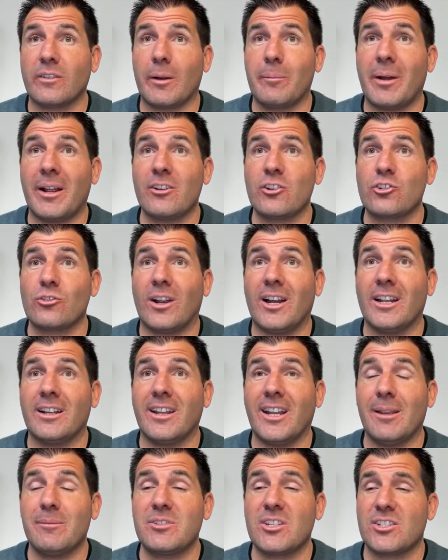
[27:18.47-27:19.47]
I'm not drawing
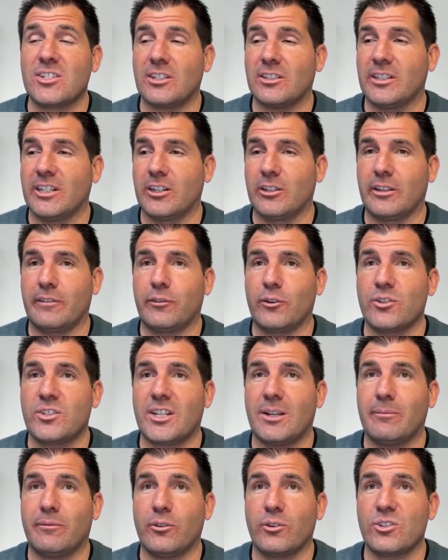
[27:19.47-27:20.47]
names. It's literally first
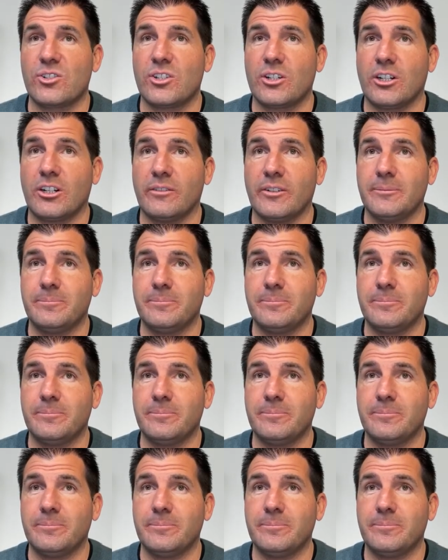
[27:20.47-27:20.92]
come, first serve.